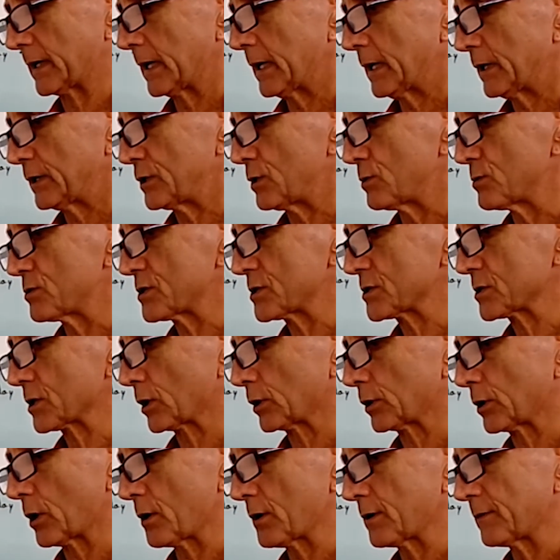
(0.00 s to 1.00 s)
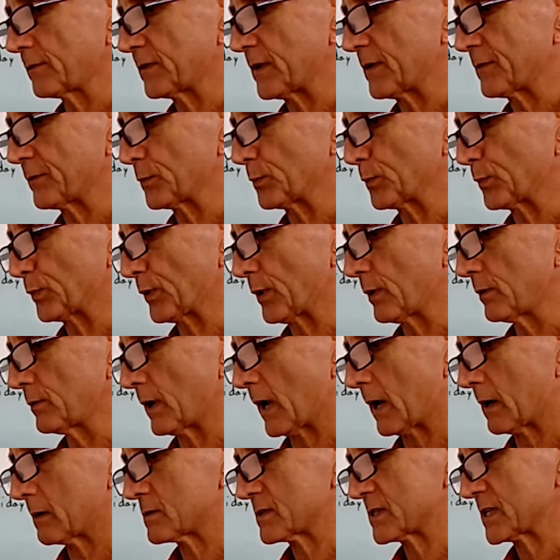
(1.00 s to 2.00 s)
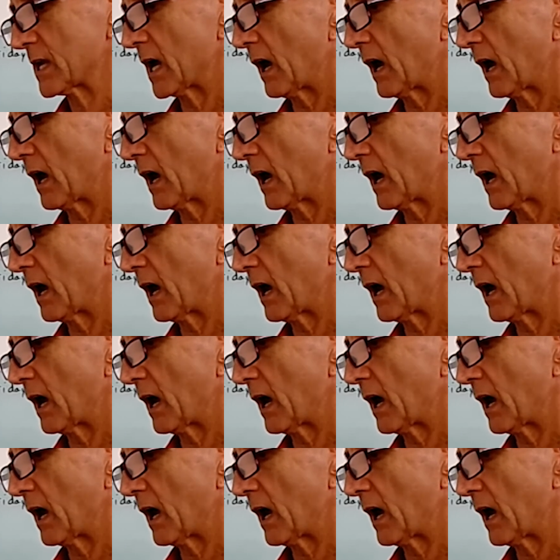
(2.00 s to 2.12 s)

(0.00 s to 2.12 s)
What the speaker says: uses a lot of different pronouns.